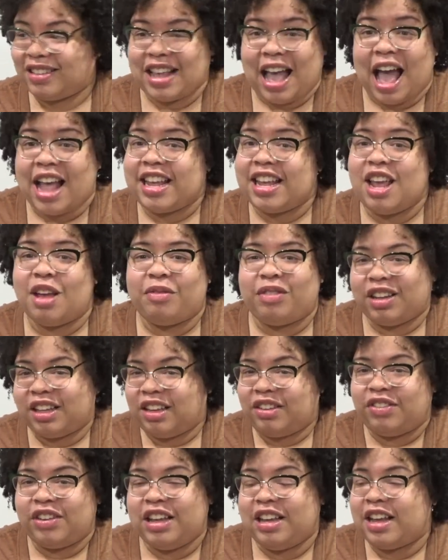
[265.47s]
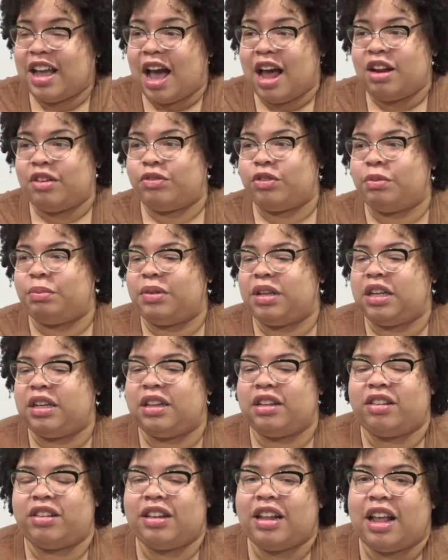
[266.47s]
I can't believe he got it from me.
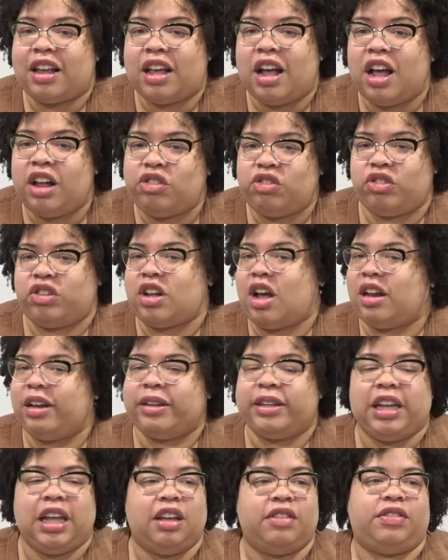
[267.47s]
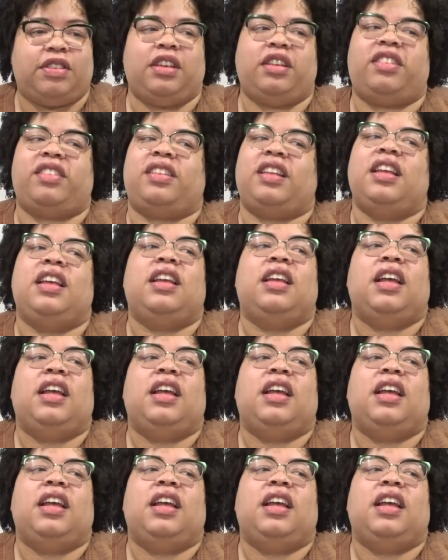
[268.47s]
That's like a hundred dollar canvas,